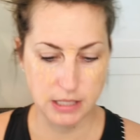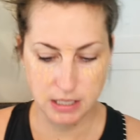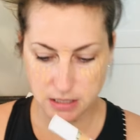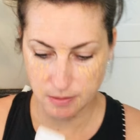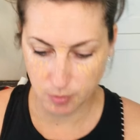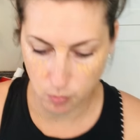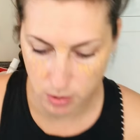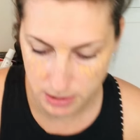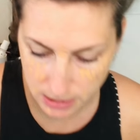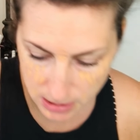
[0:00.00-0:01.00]
number
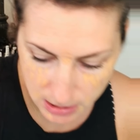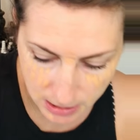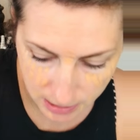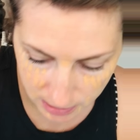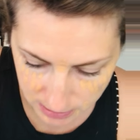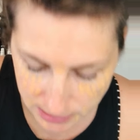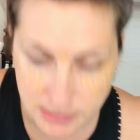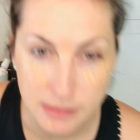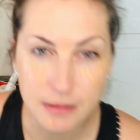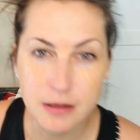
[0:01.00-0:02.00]
one, and it's
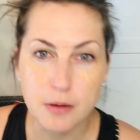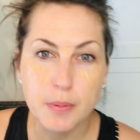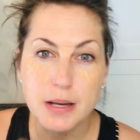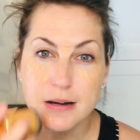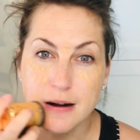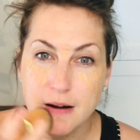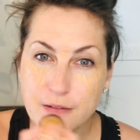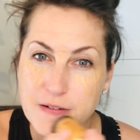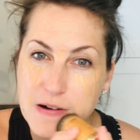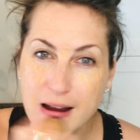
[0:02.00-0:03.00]
a little bit dark
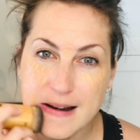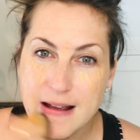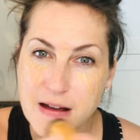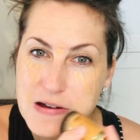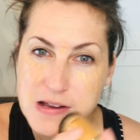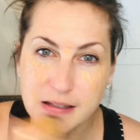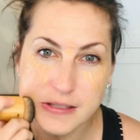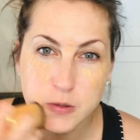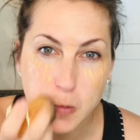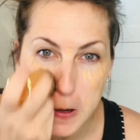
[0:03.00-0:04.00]
for right now because
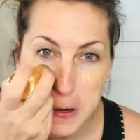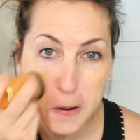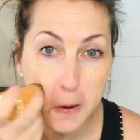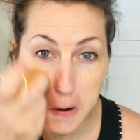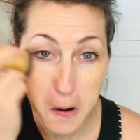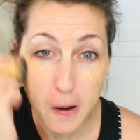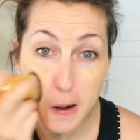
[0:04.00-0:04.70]
it's winter.